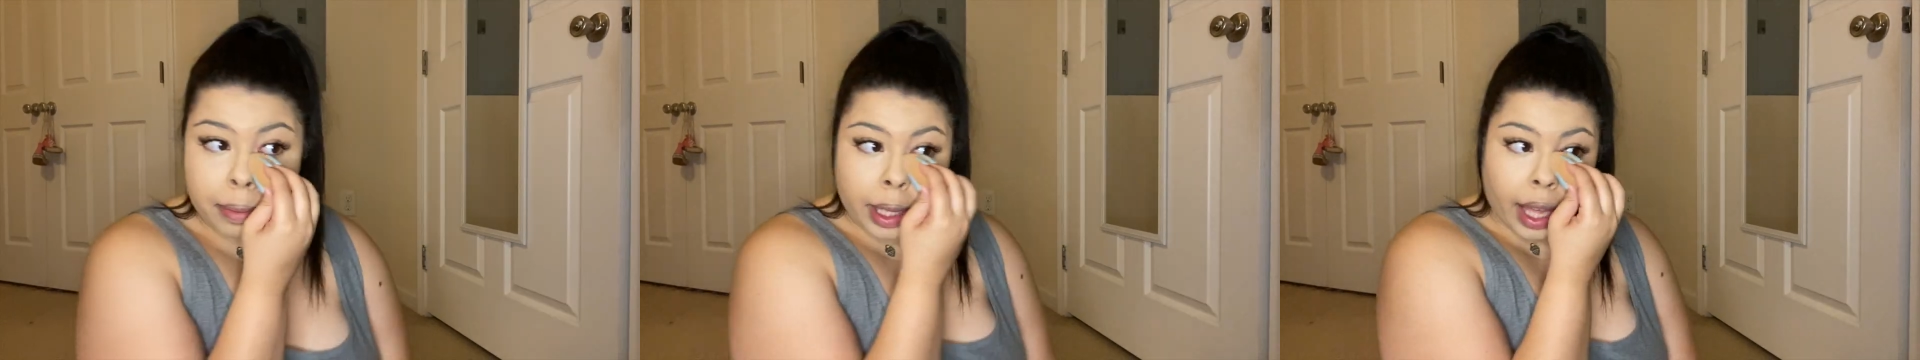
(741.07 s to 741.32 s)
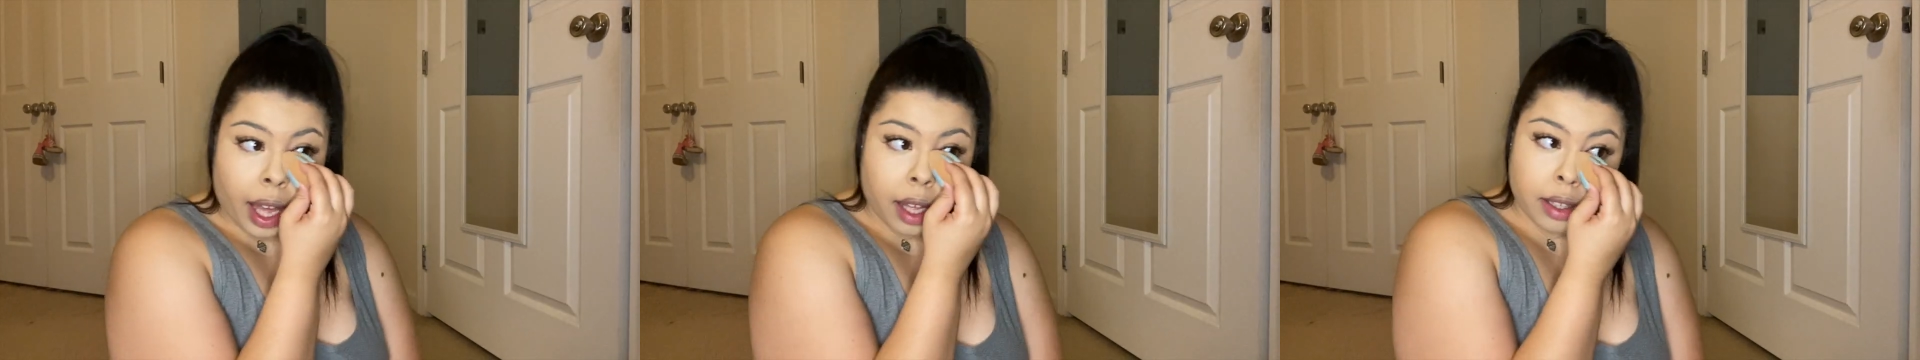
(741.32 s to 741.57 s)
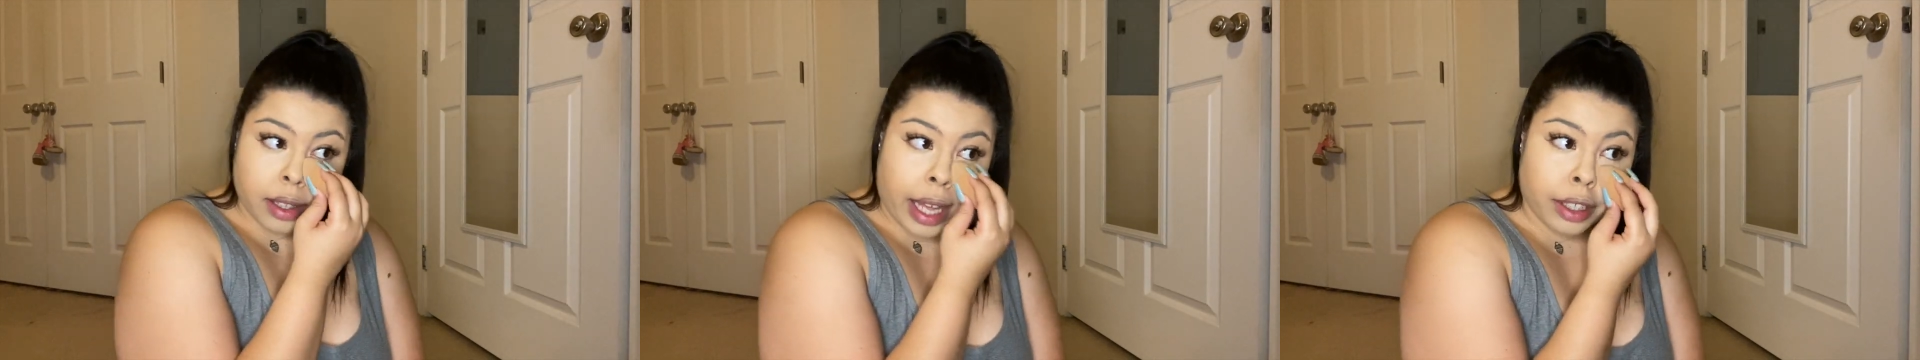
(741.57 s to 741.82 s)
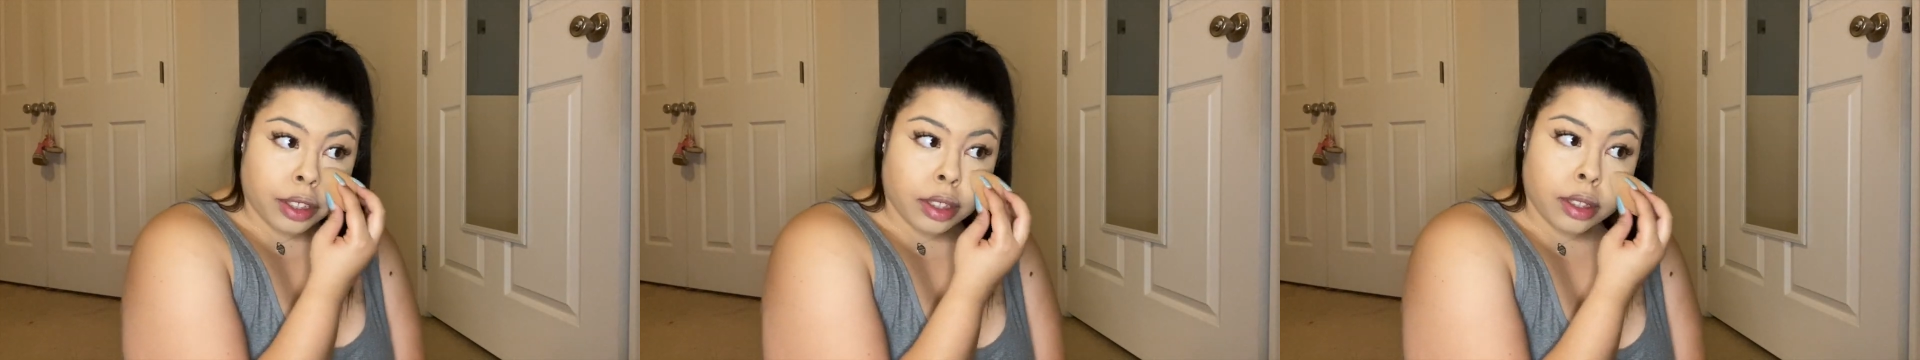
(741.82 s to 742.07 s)
But yeah,
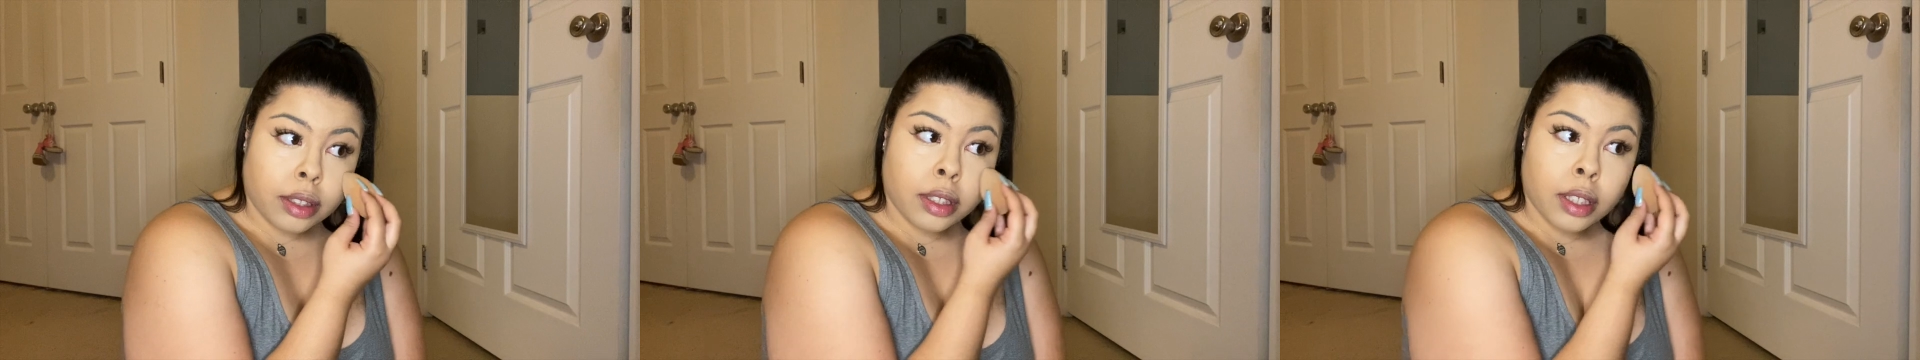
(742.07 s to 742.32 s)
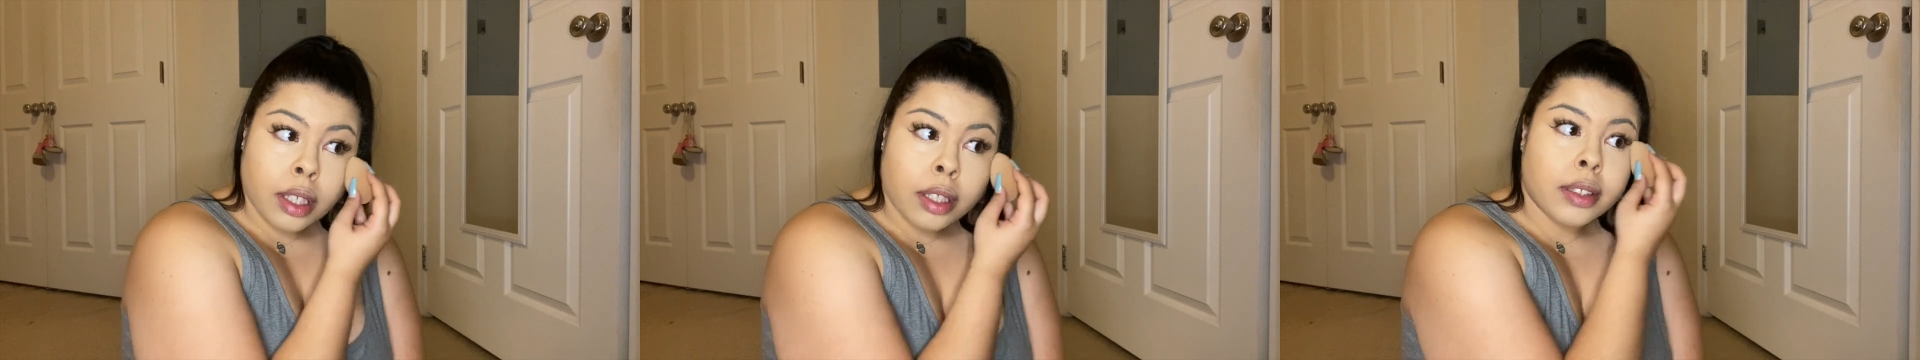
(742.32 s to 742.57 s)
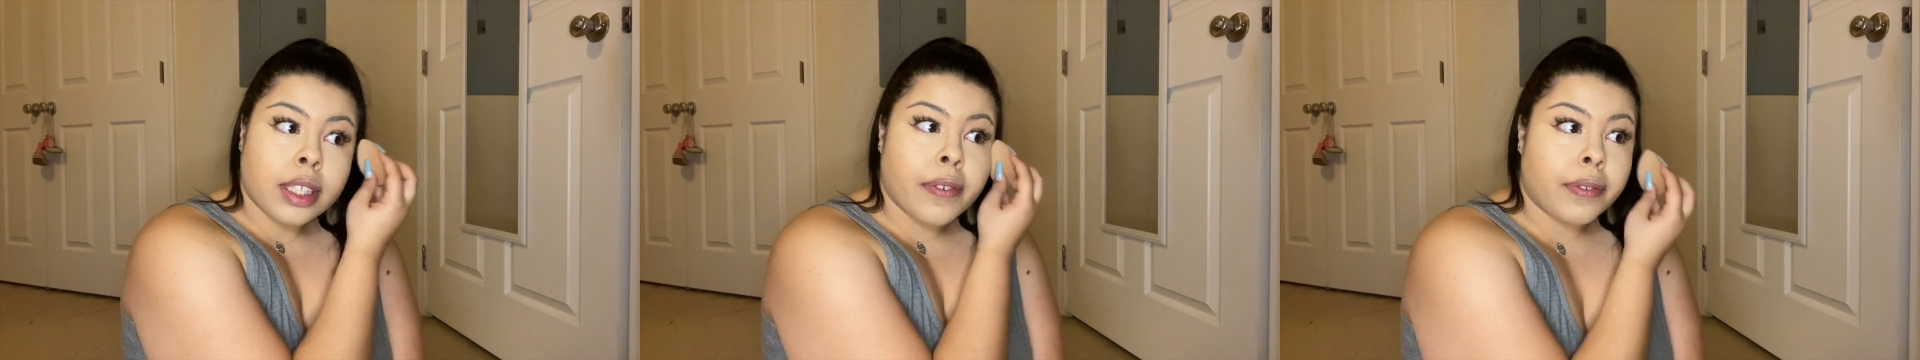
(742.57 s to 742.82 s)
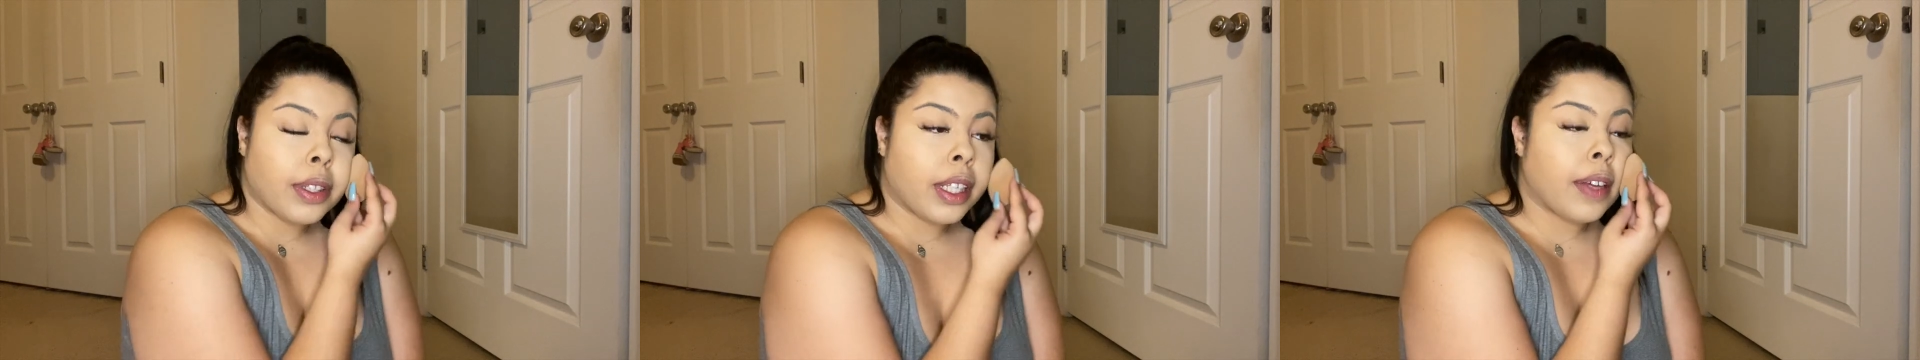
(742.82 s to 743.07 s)
lashes
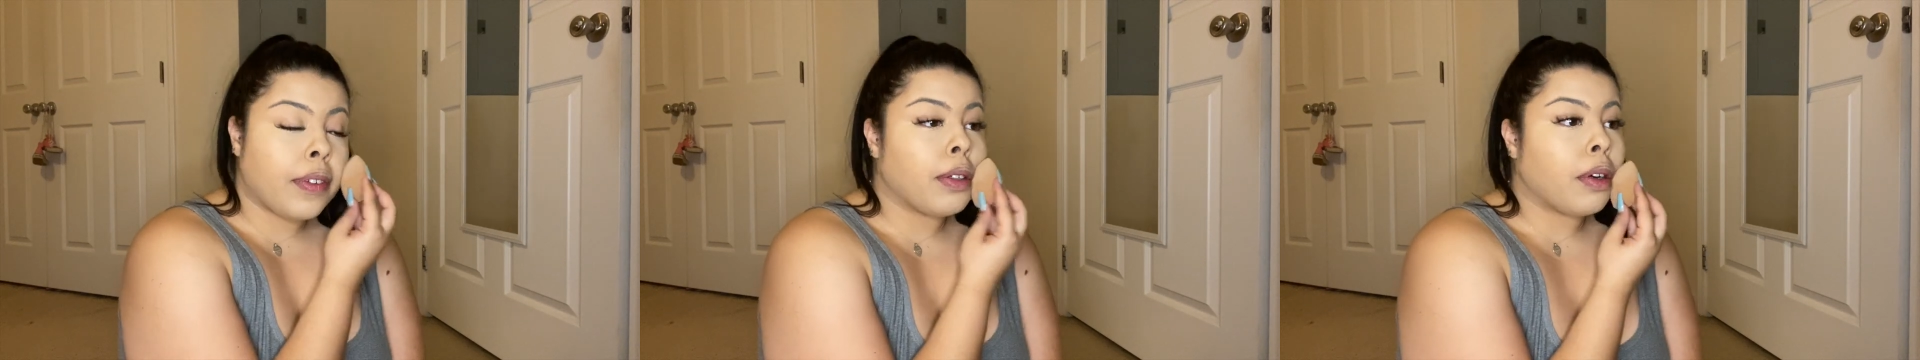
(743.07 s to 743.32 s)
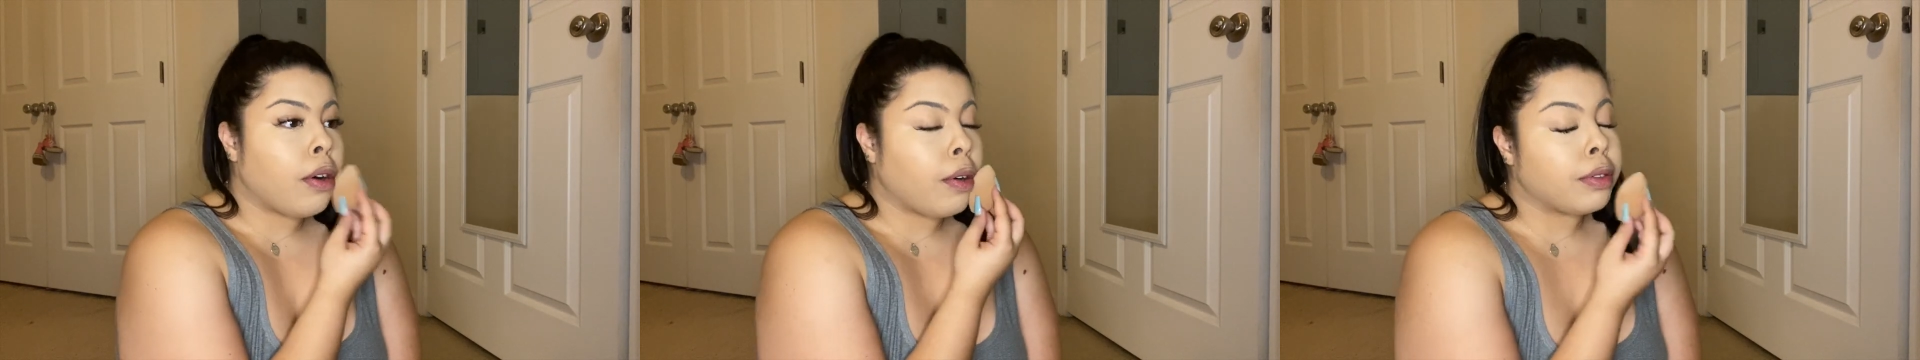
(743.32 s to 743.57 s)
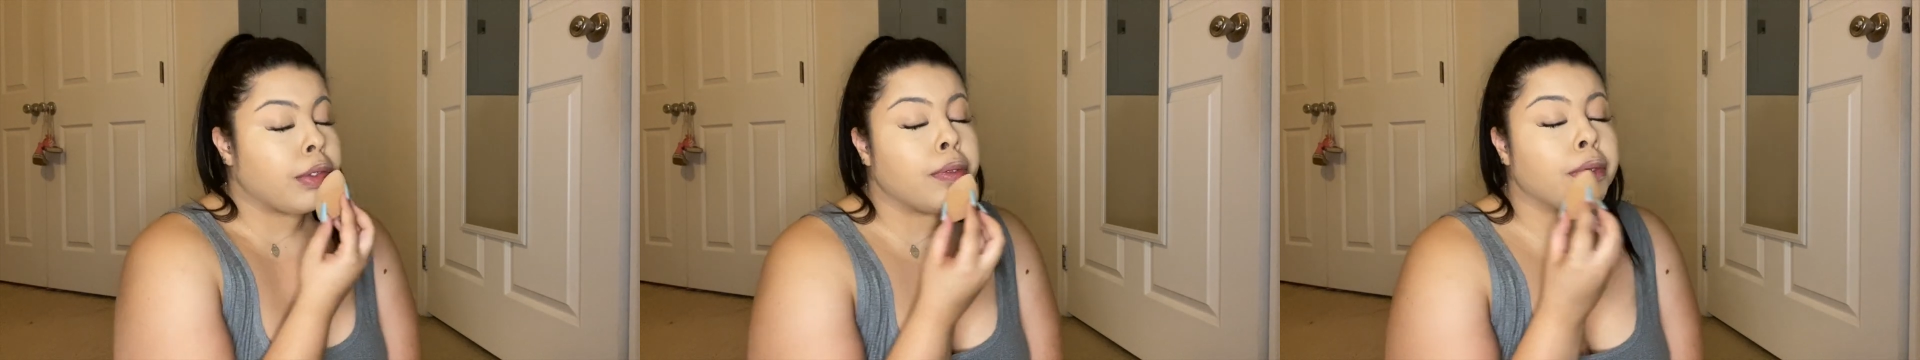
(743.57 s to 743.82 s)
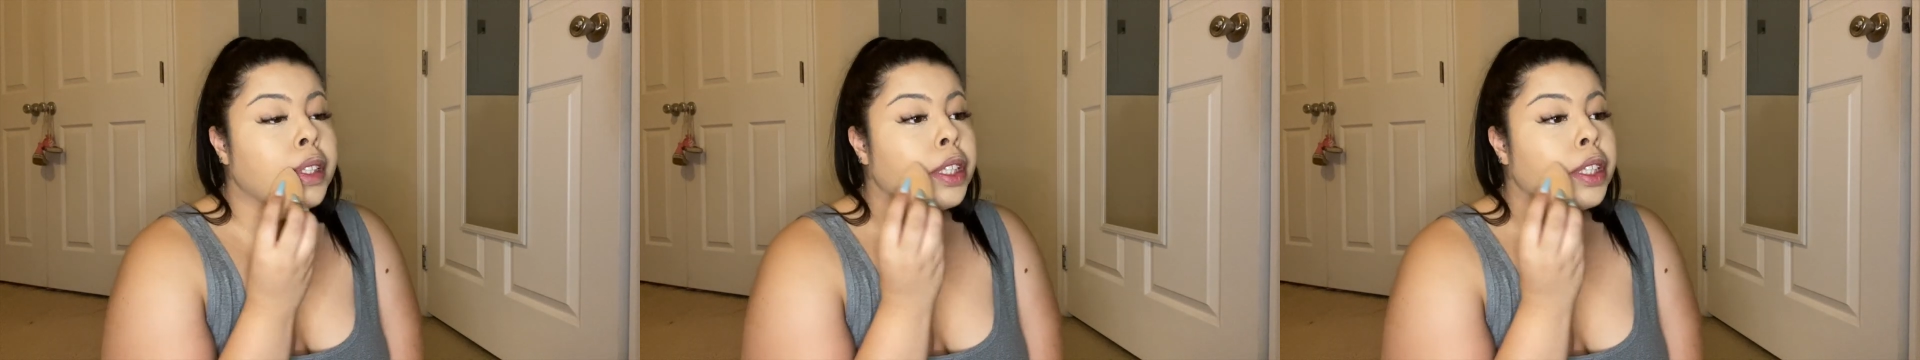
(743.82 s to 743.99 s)
definitely give you a whole new